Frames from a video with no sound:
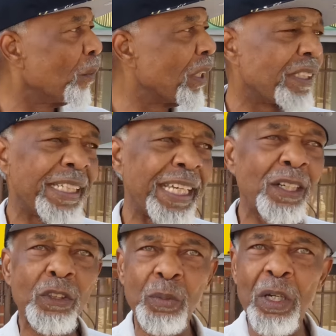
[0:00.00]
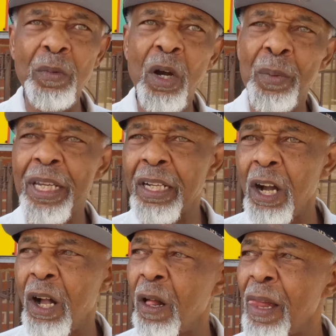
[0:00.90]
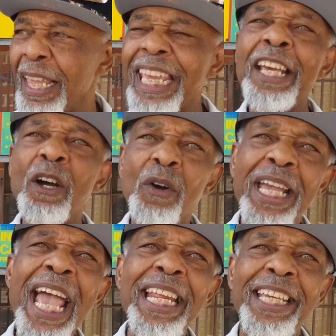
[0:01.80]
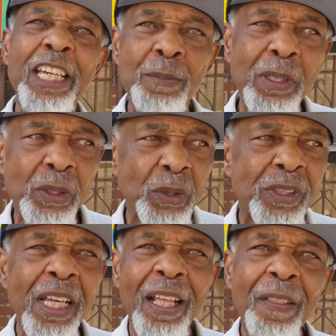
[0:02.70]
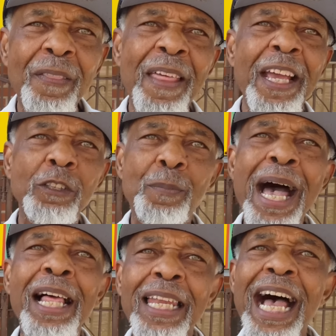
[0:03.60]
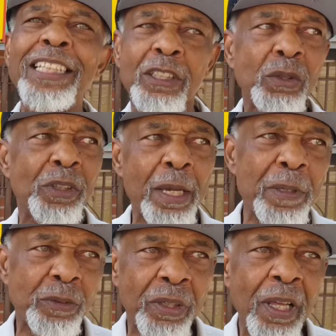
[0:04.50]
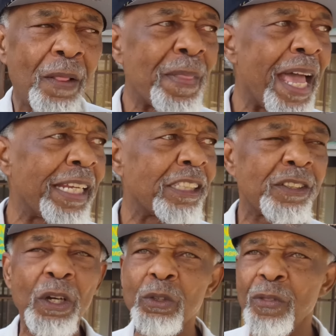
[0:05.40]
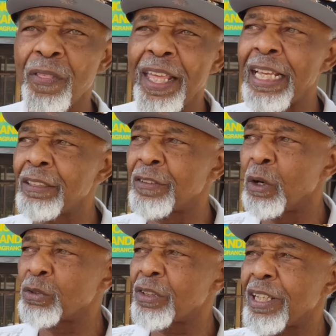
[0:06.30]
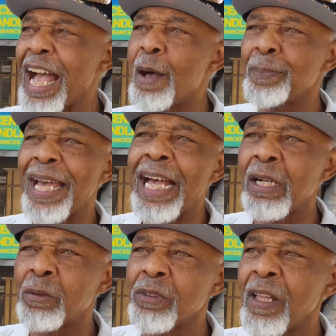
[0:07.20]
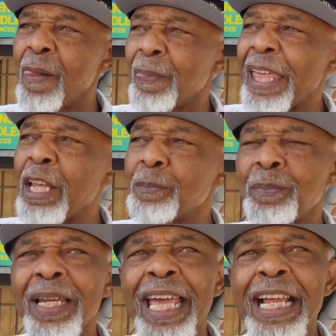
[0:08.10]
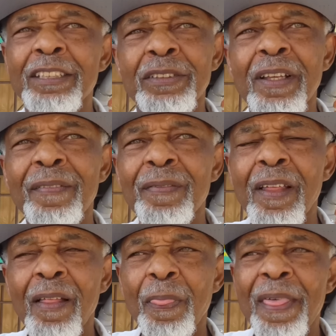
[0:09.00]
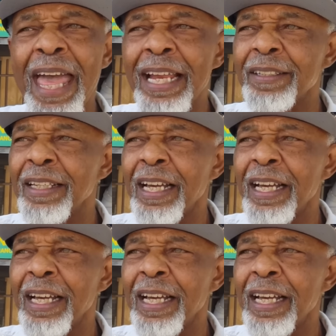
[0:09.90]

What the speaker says: which deals with what we call inorganic chemicals, and then there's biological chemistry. That is those things, those compounds in plants that